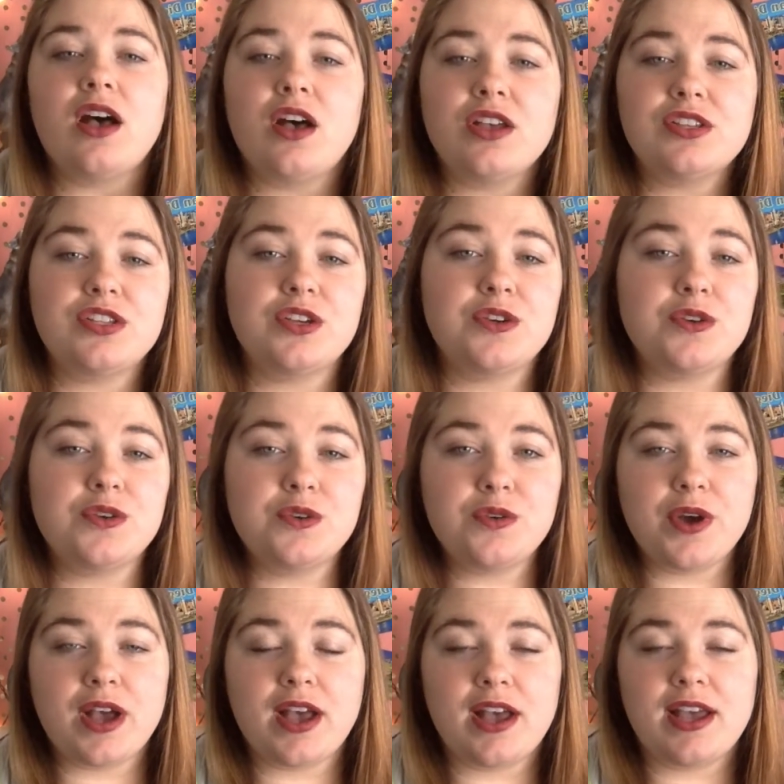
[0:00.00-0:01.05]

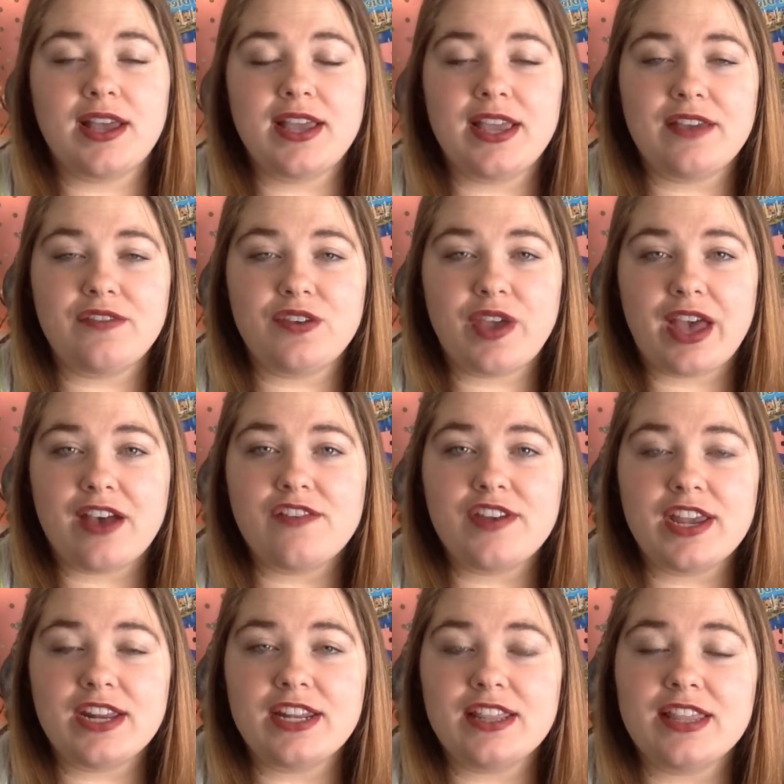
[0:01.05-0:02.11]
Also, if you have
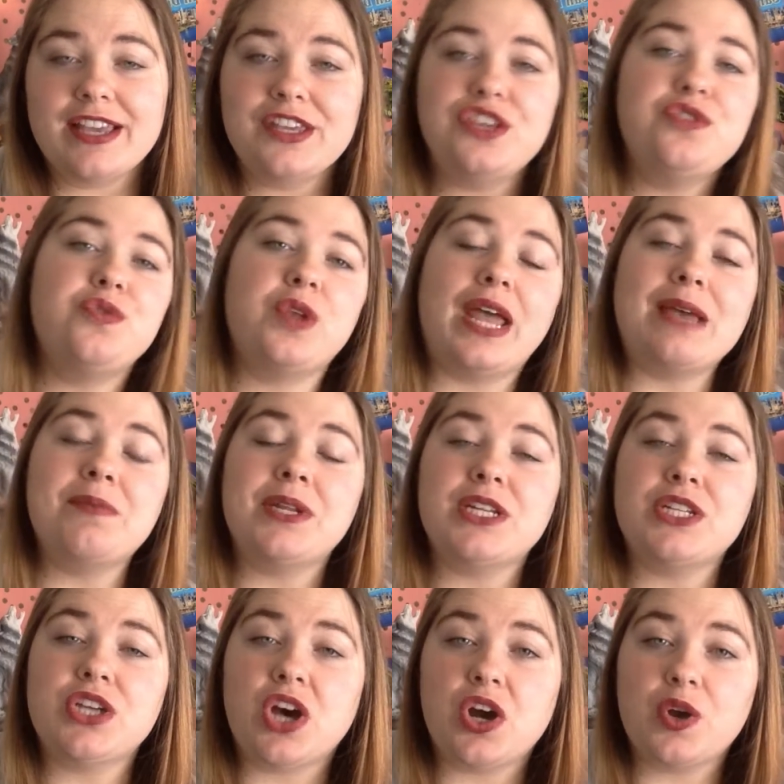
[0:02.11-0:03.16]
anything you would like me to
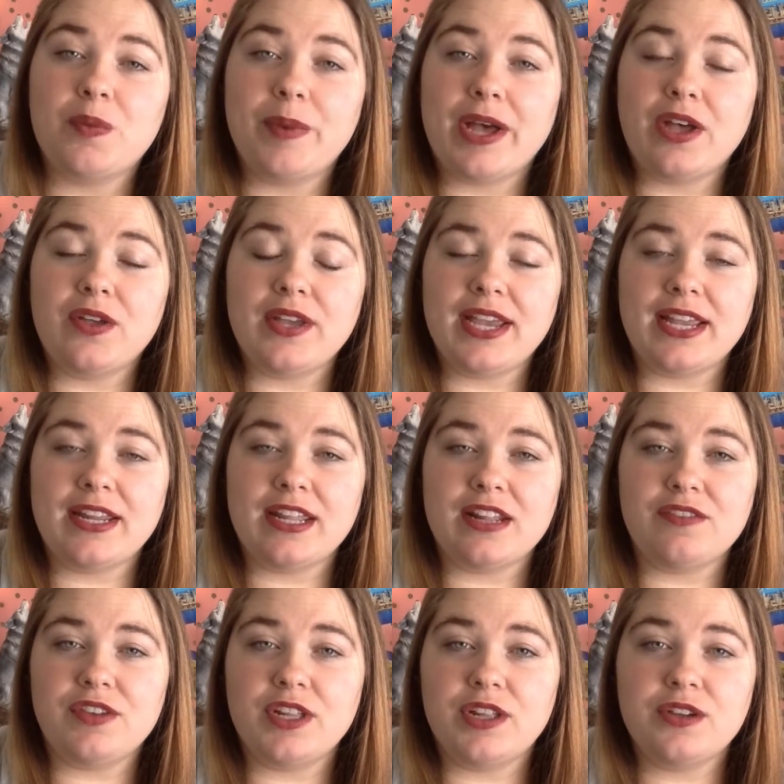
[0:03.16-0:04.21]
talk about in
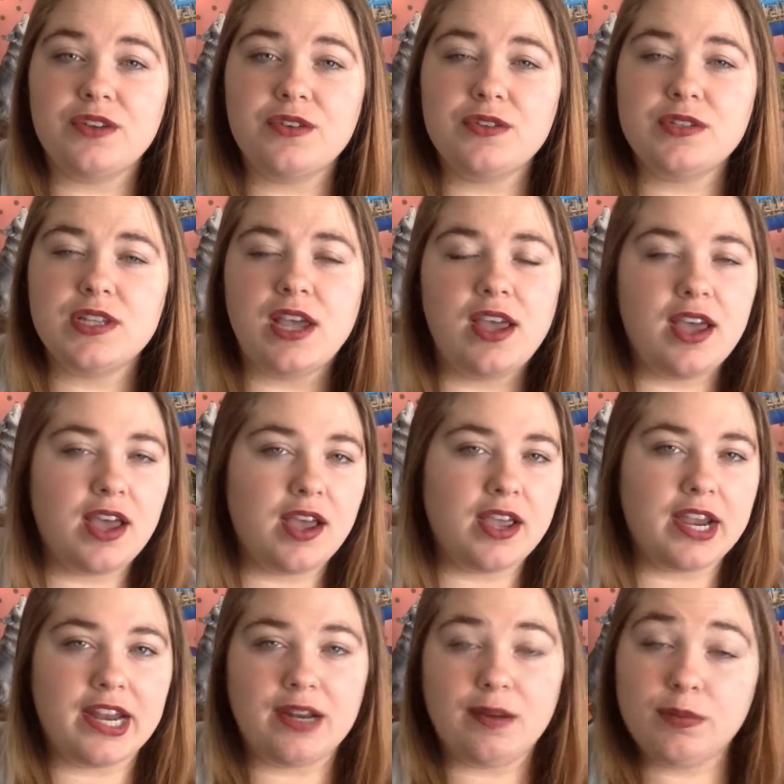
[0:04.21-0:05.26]
any videos,
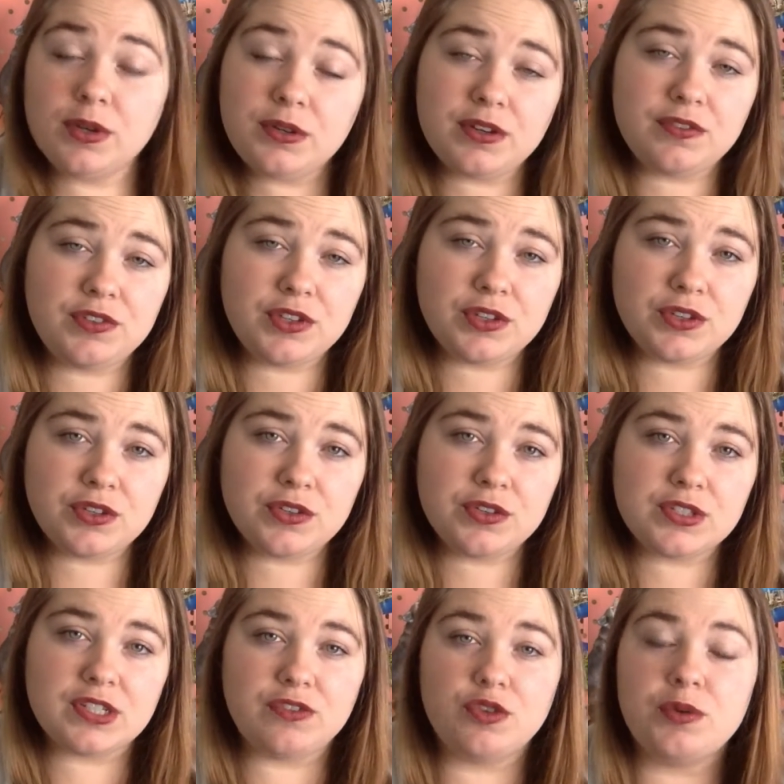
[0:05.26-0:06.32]
any book
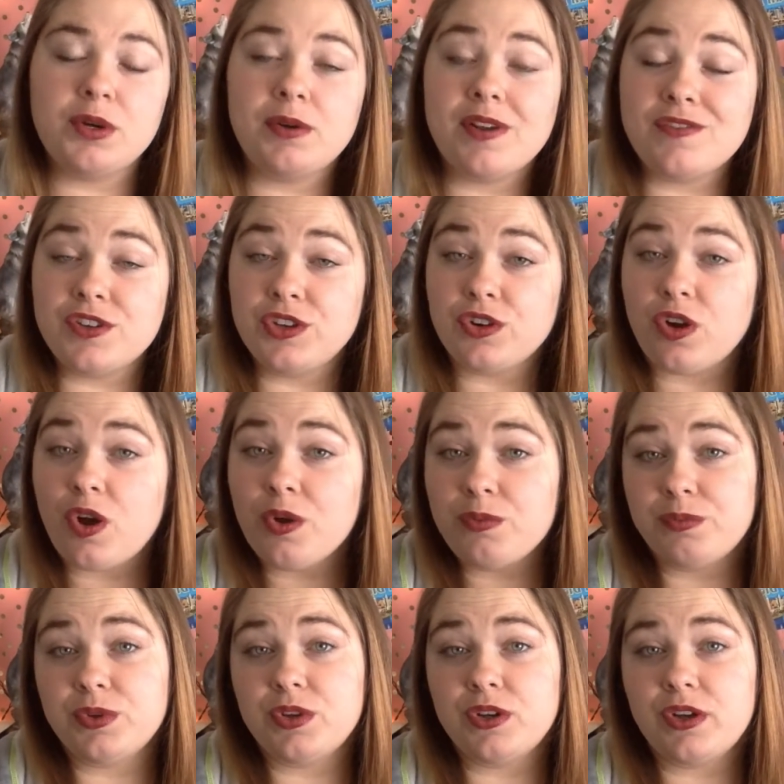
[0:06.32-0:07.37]
reviews, if you want to review your
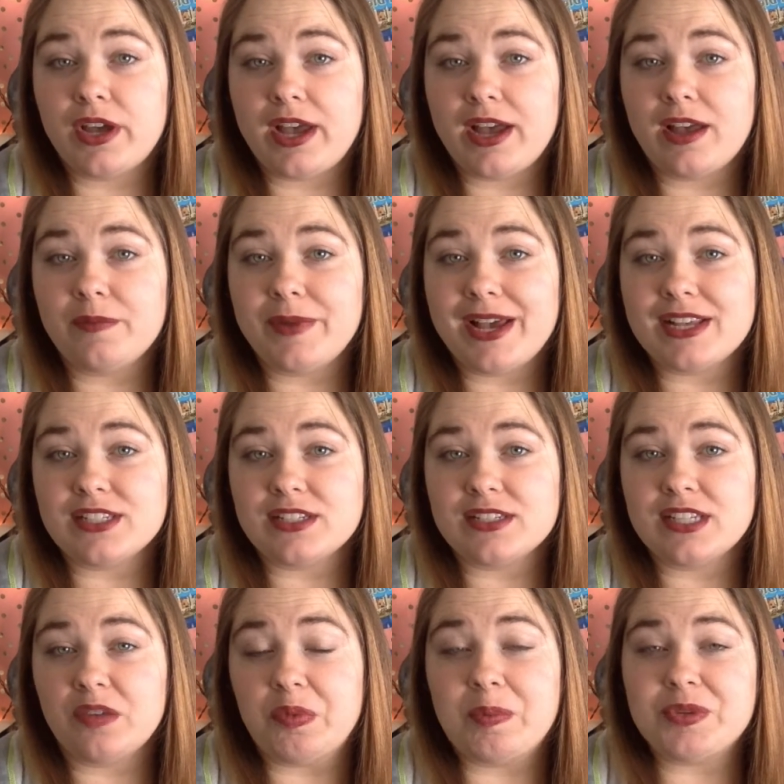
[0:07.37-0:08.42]
own book as a
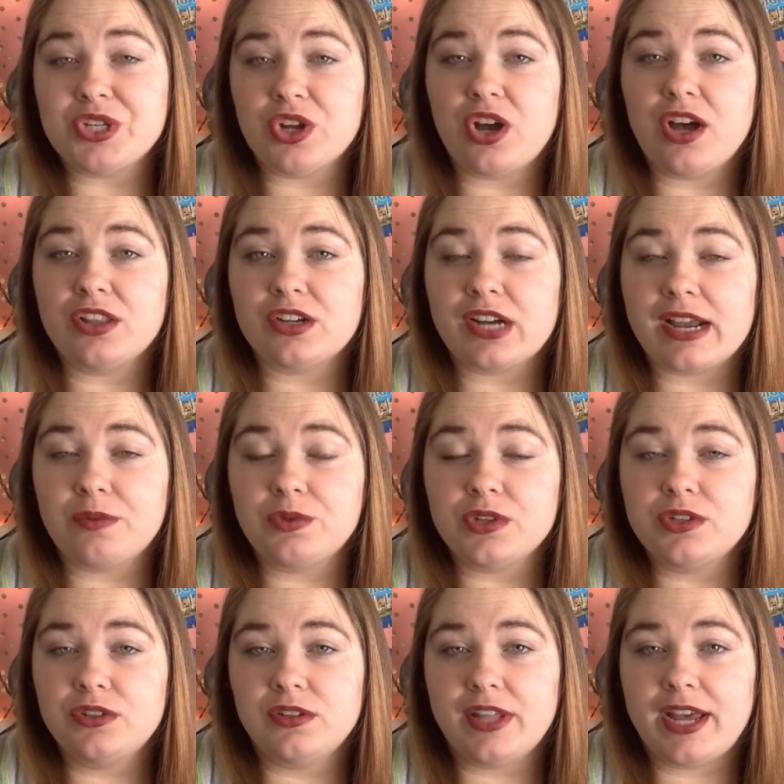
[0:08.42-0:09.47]
self-publishing author, I will
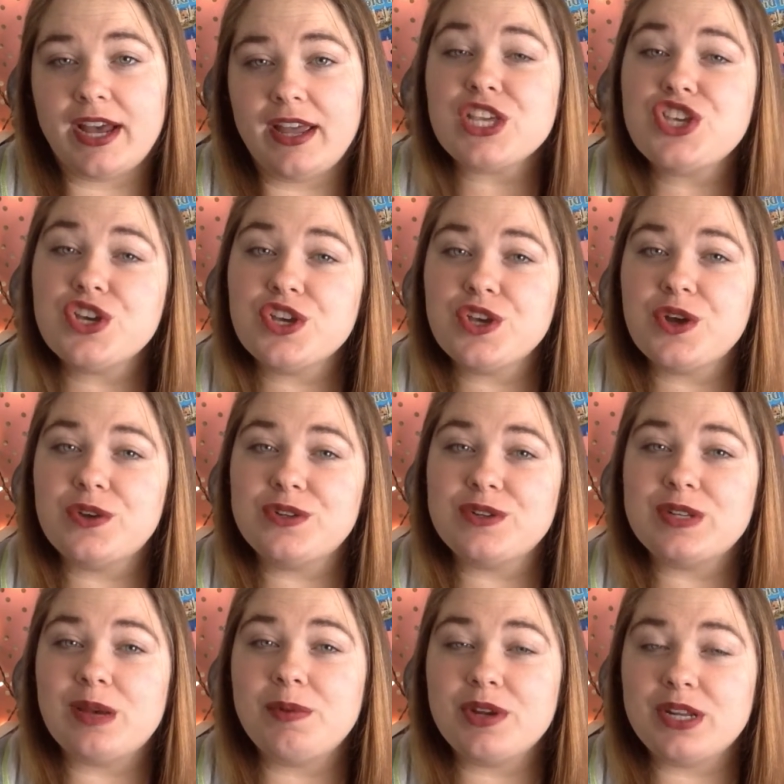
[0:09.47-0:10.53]
do that. You can go to
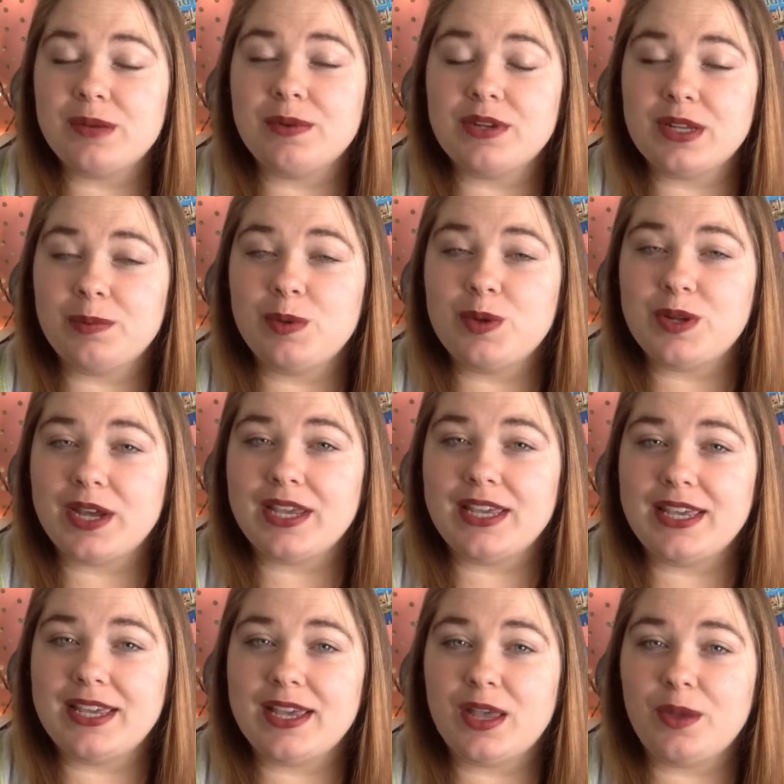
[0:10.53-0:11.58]

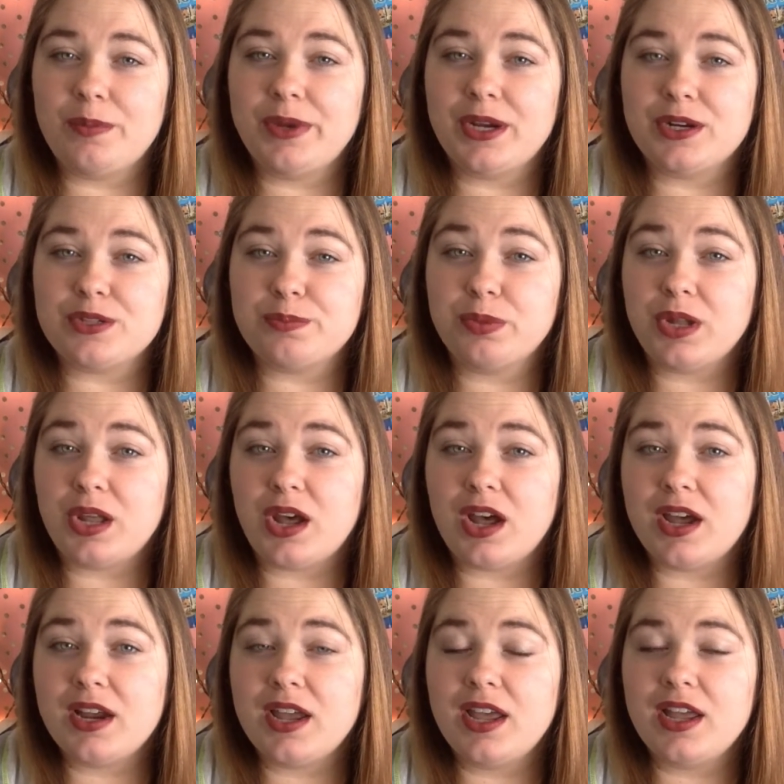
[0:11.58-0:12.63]

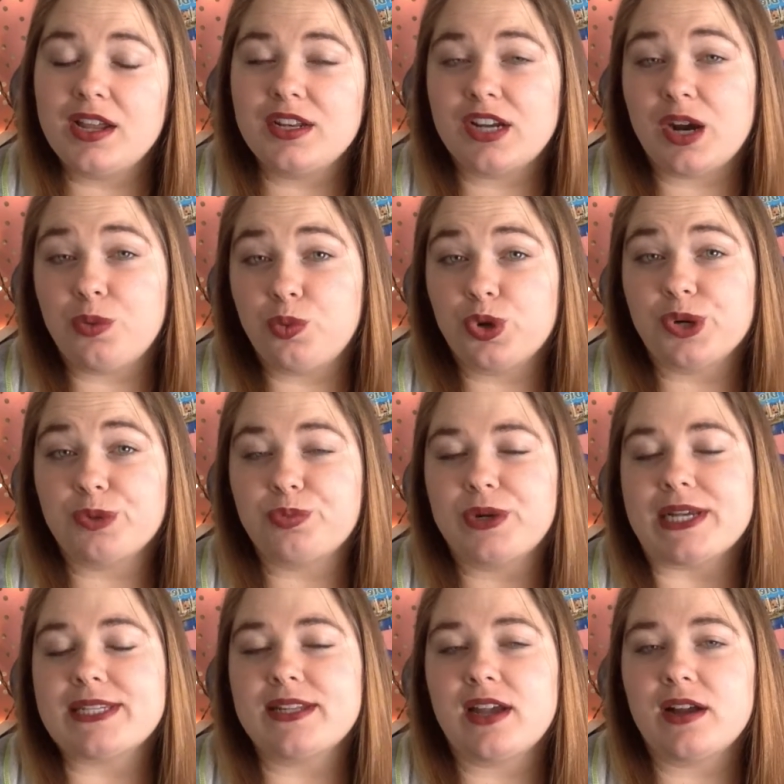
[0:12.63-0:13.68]

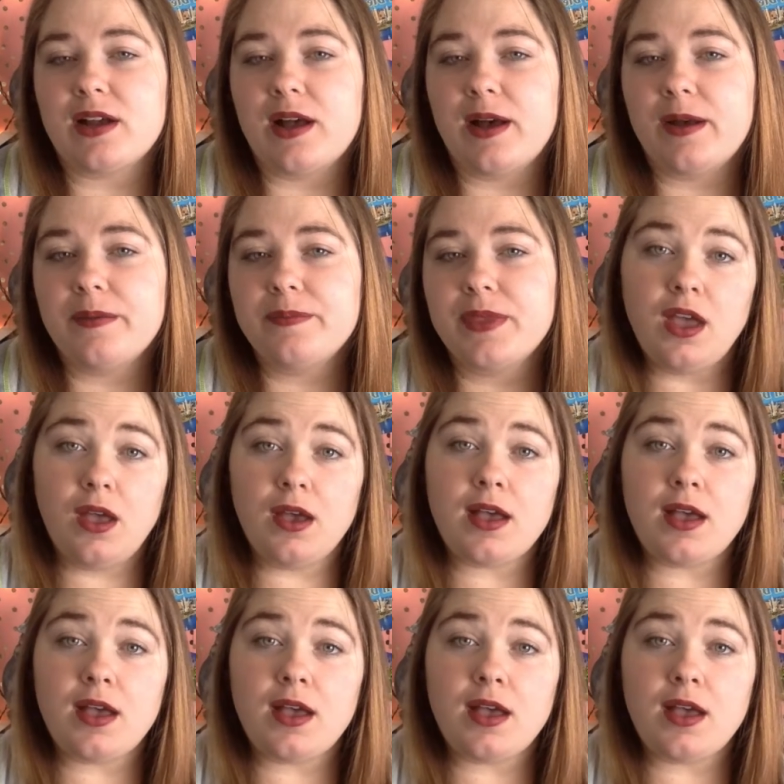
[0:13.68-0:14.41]
www.elpierceblog.wordpress.com.